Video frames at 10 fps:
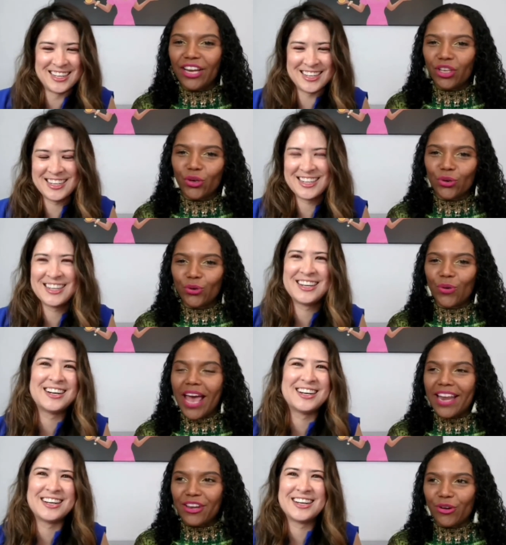Speaker 1: you
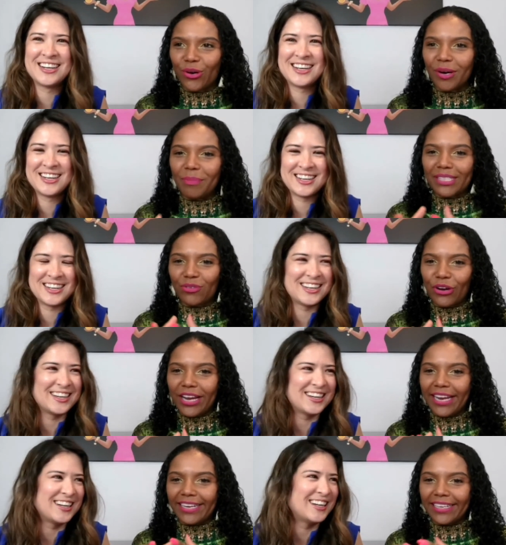and your best
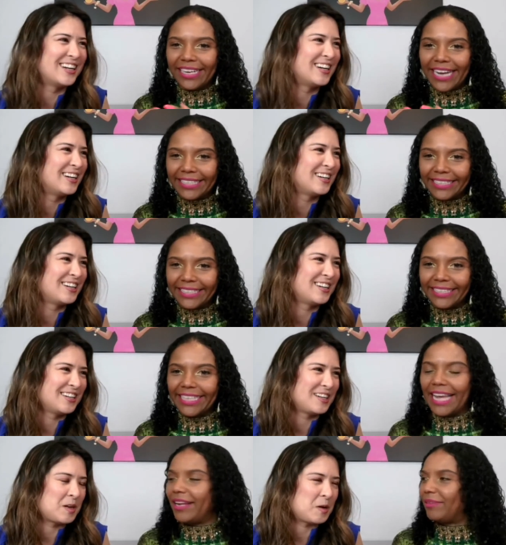friend connected
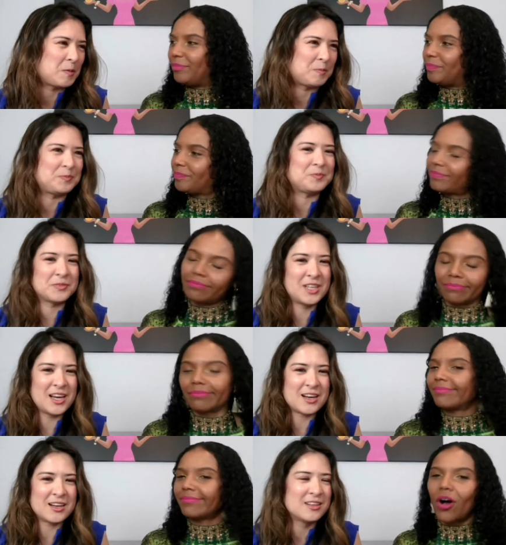and
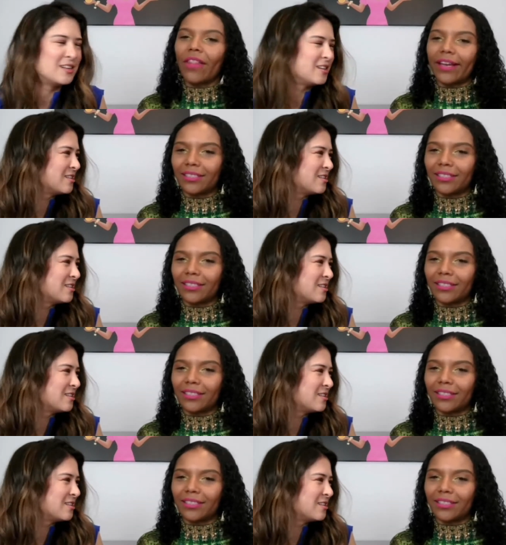yeah, all that good